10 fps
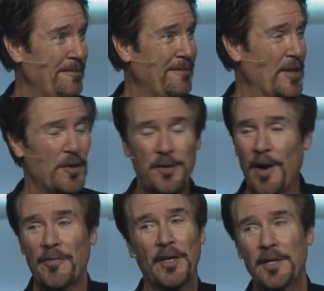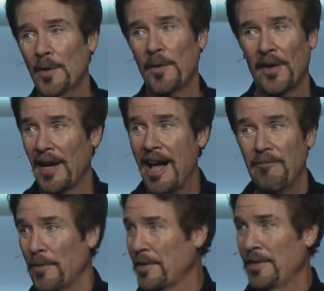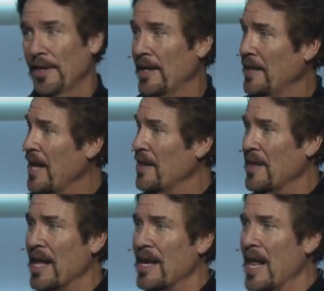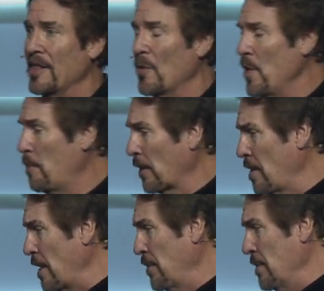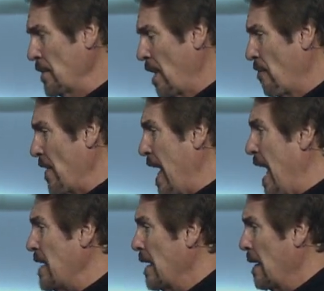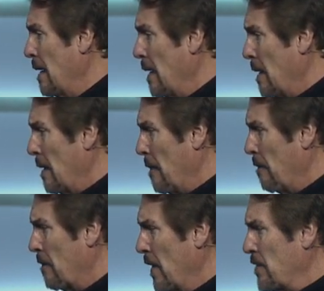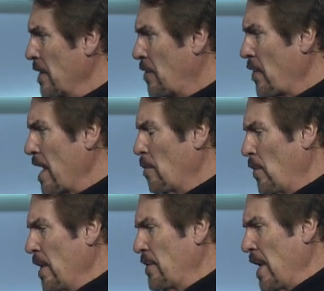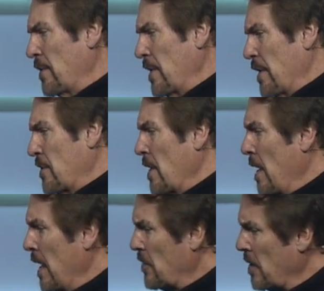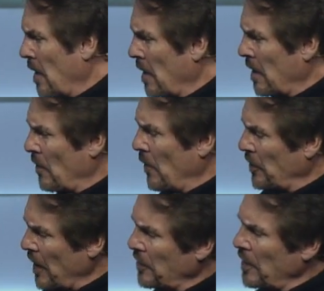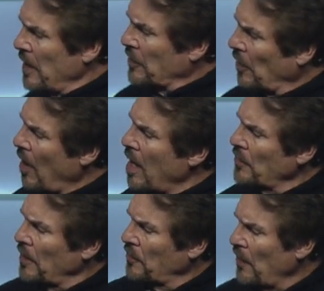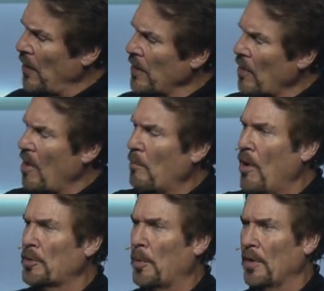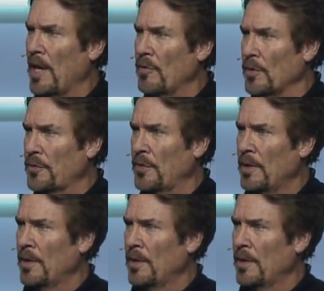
Because you still have to deal with a live person and, and, and, and the repercussions of that. It's incredible. It's, it's, it's, it's rejection, it's loss, it's failure on multiple levels.